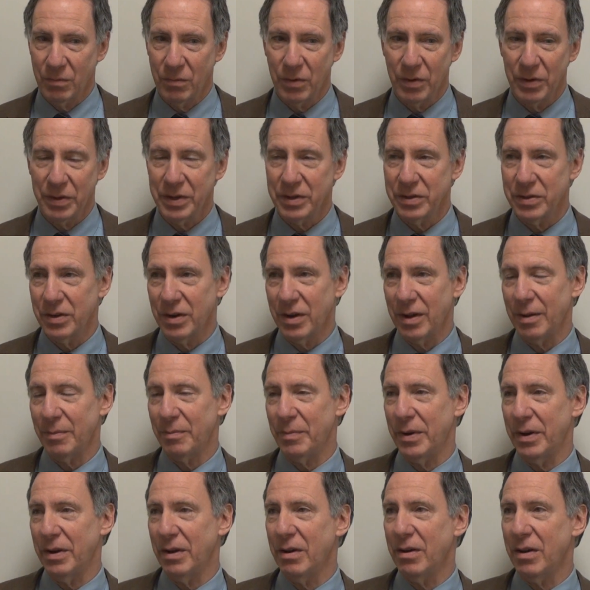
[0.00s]
Well, these are
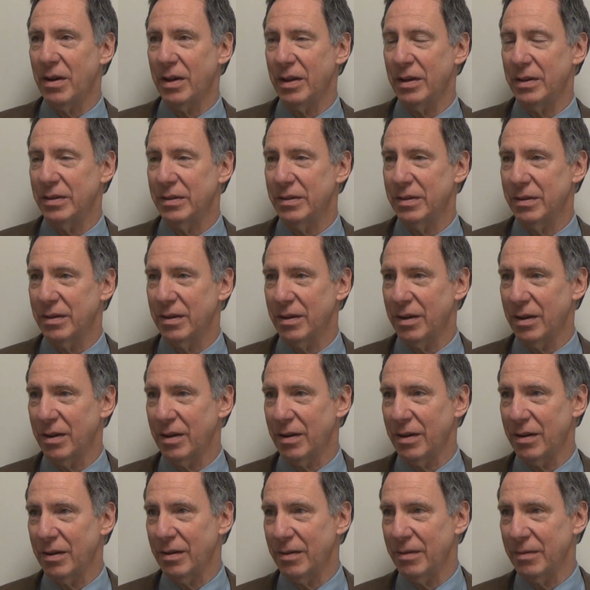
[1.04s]
not benign.
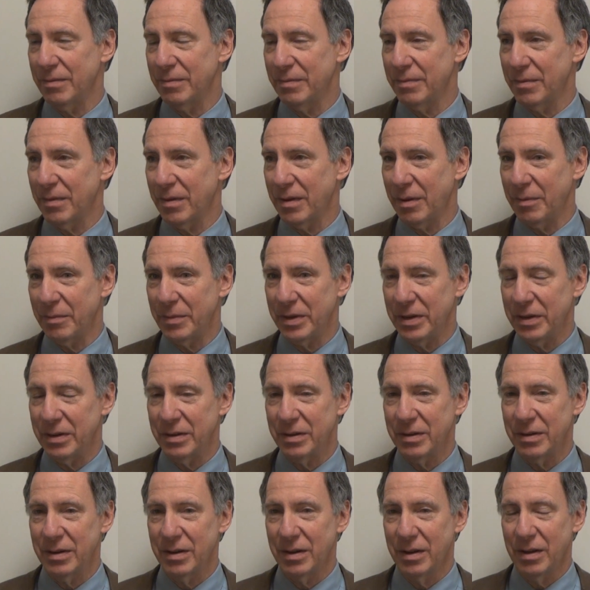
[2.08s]
I
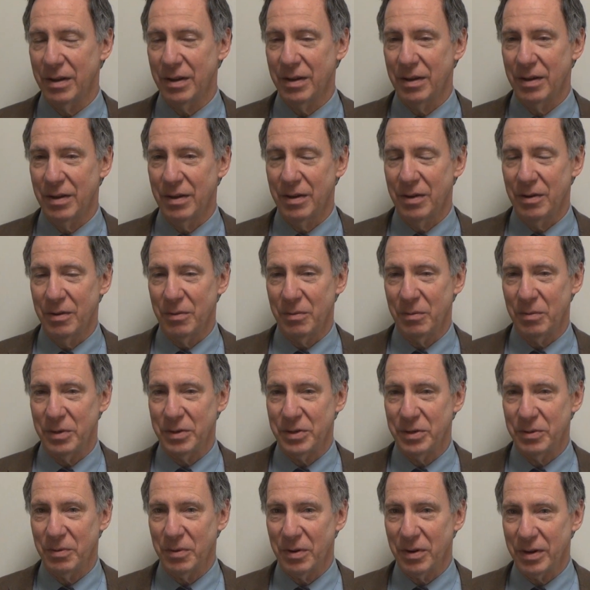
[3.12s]
mean,
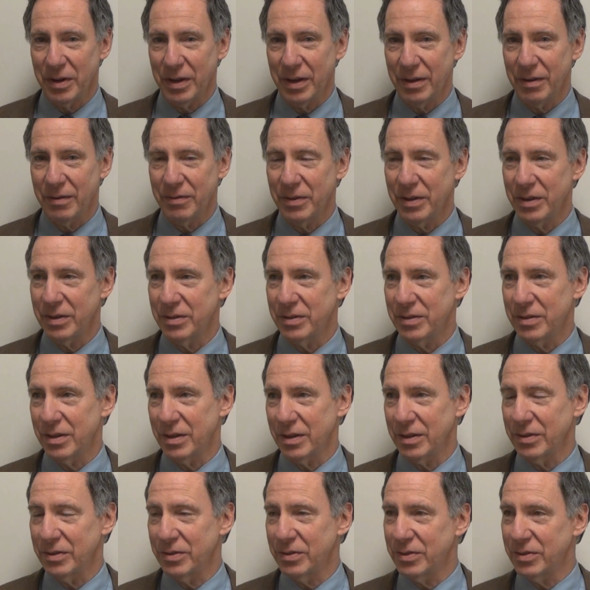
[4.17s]
would you want to give these
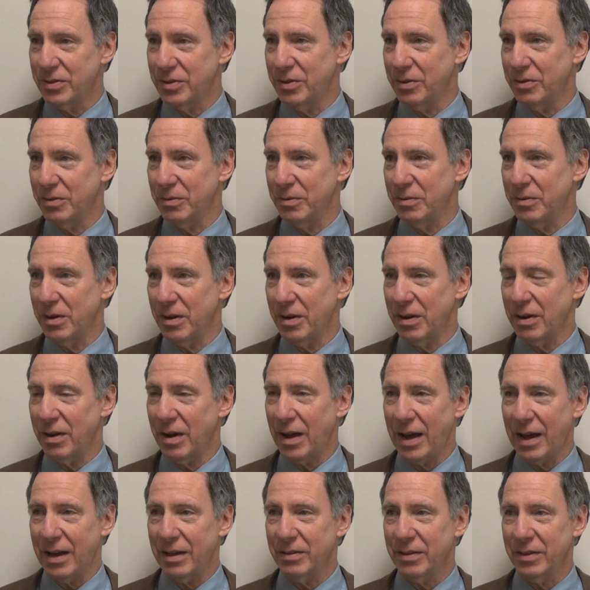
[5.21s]
things to
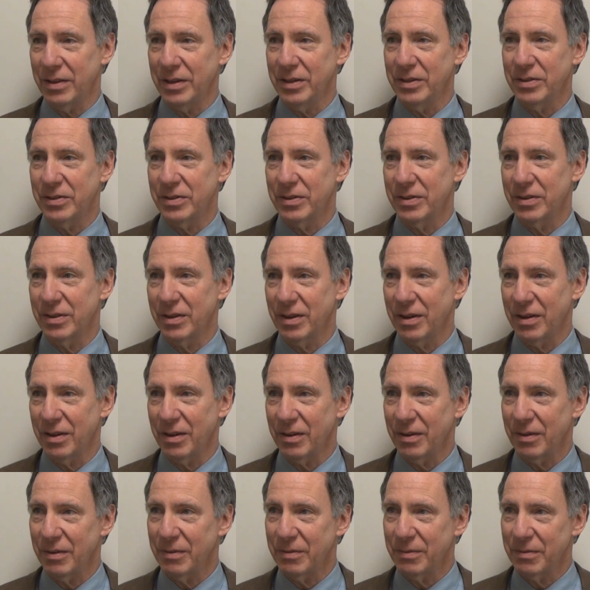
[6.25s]
athletes?
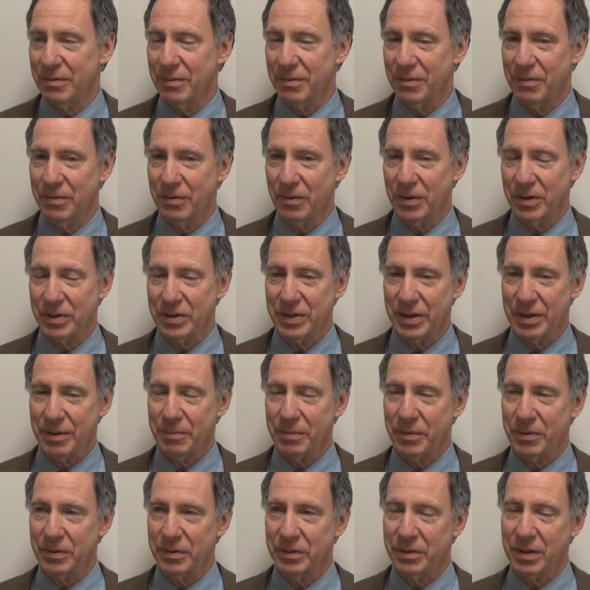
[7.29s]
For
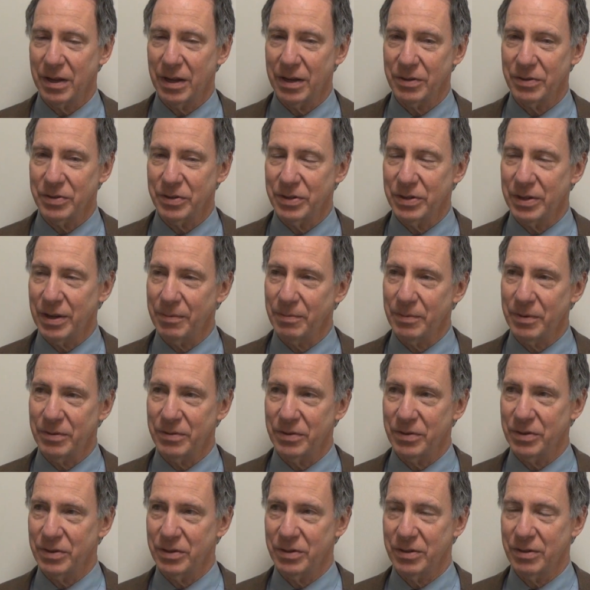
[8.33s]
example,
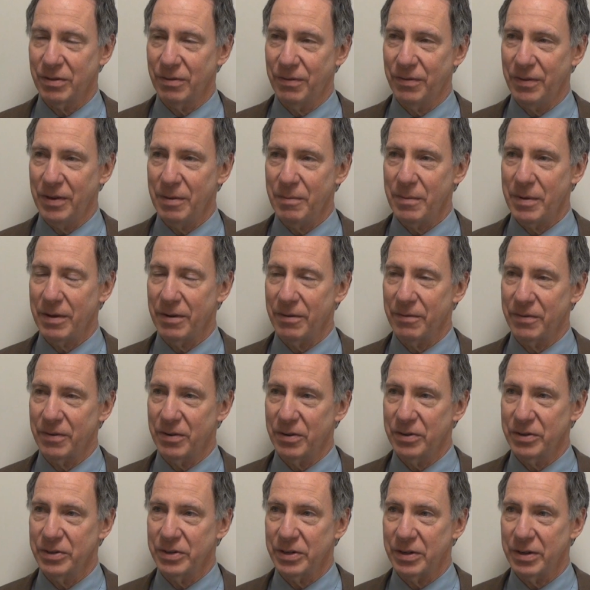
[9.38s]
contraceptives are just a female
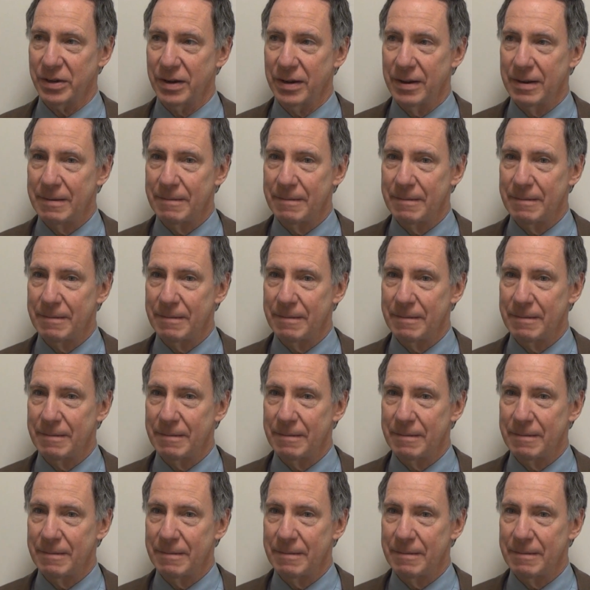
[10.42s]
version